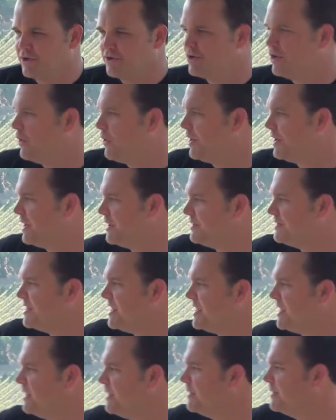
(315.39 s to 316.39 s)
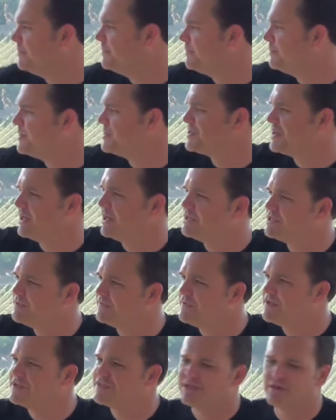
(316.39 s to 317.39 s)
you're going and taking a
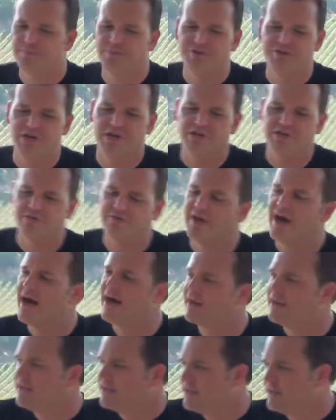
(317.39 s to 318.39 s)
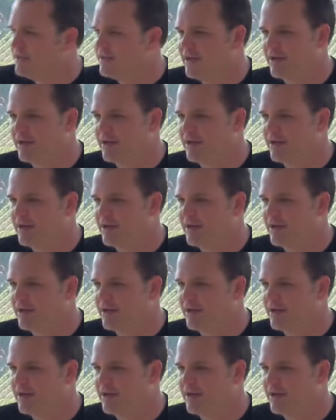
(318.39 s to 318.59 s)
percentage of this and a percentage of that